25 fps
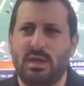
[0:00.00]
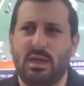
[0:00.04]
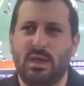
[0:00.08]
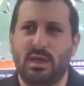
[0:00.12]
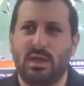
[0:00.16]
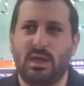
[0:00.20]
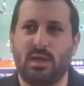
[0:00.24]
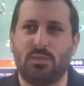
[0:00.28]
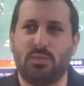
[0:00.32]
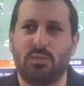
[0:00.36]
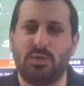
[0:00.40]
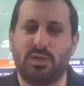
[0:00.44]

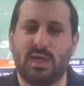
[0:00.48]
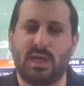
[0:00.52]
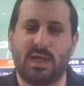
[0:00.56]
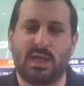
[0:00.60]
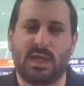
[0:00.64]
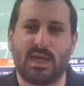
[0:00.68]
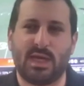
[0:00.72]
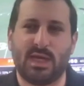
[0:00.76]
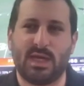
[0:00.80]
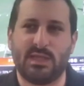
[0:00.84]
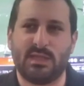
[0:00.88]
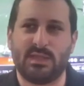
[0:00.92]
couple
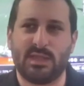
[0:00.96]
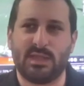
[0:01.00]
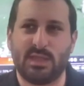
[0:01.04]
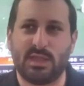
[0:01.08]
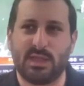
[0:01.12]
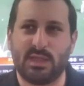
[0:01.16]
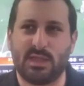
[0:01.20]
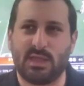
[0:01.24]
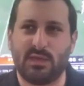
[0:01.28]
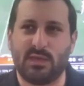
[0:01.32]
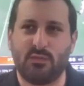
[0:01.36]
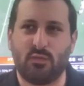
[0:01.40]
decades. I
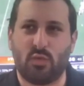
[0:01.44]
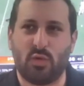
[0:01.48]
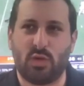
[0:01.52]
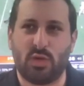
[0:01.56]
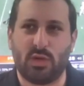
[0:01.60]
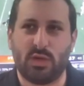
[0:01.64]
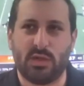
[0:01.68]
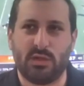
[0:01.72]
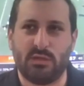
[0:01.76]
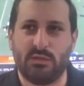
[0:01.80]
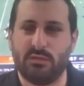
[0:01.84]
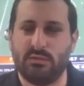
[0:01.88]
think they've
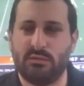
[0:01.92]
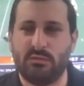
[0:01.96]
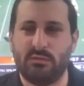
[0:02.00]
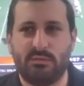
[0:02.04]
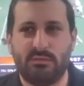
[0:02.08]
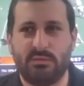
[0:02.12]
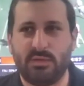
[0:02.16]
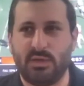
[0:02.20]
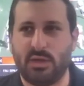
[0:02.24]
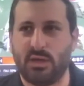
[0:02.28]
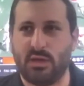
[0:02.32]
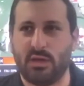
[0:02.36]
won
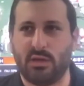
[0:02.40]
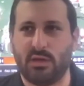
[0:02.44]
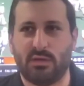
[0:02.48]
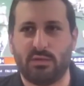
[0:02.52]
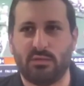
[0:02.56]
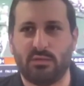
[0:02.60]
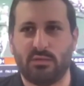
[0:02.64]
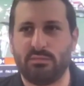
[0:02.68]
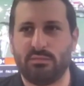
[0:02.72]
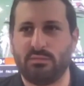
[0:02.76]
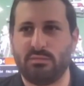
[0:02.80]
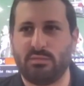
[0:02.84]

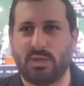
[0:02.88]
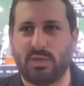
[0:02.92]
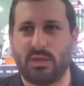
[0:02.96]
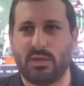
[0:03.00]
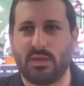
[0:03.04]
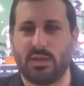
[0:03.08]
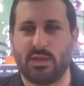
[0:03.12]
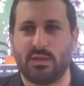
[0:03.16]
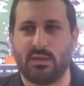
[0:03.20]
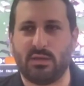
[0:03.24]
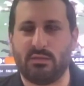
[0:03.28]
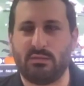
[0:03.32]
I
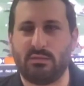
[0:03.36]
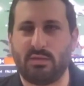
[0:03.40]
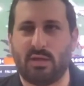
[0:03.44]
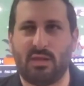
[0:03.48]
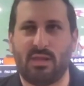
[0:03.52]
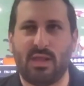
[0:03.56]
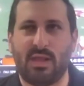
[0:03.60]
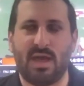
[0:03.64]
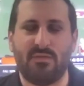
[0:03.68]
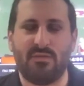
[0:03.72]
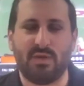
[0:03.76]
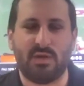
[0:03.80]
think
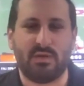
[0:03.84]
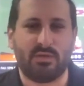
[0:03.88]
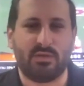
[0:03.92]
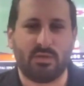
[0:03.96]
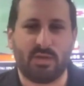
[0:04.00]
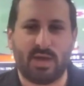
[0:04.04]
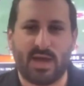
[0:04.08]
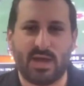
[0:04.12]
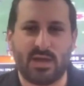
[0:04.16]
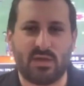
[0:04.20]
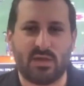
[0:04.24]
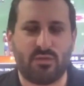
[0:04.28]
11 of
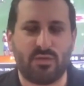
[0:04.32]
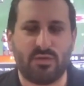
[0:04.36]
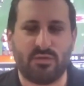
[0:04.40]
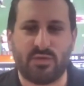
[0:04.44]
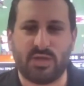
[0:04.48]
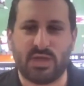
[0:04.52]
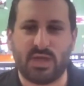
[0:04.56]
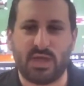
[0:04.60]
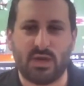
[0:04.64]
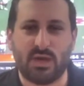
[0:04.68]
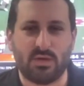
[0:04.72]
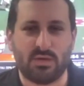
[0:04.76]
the last
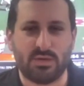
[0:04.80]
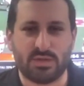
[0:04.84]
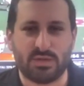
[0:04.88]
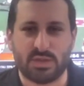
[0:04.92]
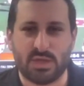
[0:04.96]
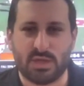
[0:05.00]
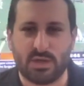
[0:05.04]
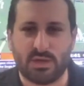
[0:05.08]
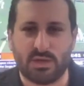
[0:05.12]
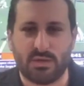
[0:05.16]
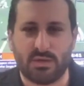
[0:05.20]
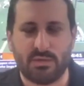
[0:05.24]
15 or
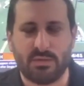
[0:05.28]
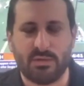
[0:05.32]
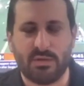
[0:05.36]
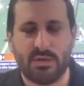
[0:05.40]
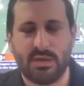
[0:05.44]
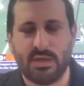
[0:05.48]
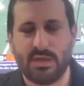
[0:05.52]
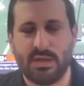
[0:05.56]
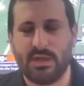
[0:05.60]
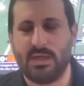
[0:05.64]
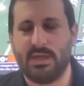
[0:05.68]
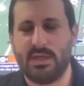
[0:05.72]

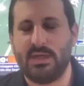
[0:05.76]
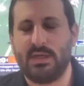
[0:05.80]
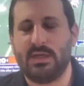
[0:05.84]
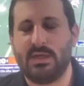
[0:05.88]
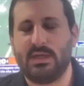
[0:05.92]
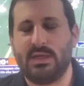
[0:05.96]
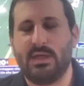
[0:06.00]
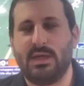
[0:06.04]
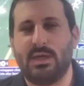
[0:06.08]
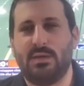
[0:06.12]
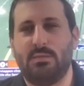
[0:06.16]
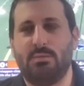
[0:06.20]
so.
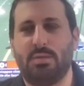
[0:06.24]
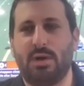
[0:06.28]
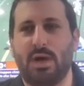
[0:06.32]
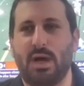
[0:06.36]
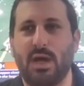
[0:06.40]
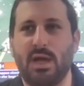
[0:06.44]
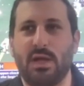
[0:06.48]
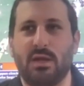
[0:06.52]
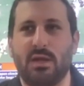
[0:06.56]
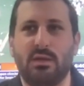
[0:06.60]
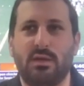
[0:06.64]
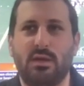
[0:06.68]

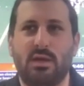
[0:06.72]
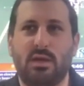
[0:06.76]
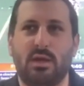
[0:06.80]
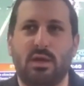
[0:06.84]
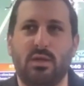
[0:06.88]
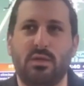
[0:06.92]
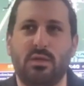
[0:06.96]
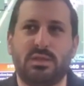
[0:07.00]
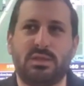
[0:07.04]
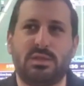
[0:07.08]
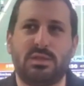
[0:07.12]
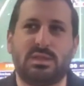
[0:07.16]
But
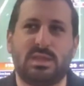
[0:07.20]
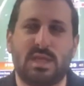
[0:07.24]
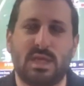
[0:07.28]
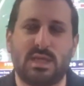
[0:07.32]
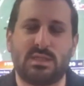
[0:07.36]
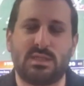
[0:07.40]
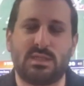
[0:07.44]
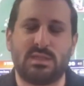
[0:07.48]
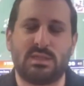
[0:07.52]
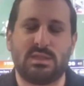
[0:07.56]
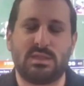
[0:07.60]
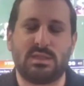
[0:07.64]
this is
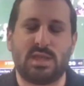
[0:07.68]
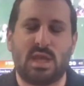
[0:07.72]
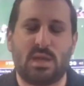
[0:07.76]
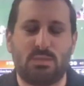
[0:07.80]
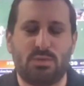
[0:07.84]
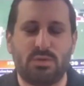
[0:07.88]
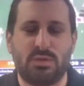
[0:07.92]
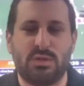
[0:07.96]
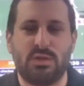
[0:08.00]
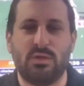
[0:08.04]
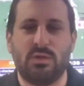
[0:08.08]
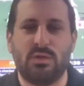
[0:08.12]
Texas's
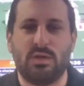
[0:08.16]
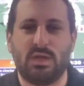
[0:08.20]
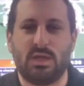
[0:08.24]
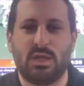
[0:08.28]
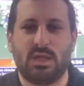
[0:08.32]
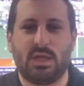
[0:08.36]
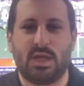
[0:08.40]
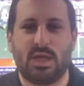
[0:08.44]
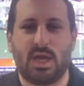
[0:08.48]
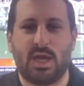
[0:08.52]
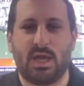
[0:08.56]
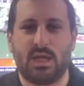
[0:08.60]

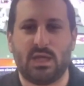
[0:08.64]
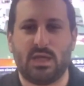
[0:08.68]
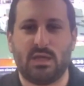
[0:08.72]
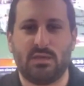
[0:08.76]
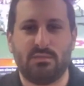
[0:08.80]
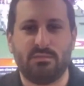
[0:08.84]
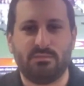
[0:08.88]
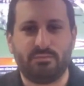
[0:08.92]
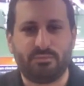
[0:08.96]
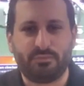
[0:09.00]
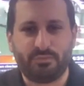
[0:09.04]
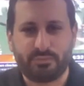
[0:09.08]
opportunity to kind
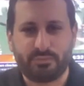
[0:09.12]
of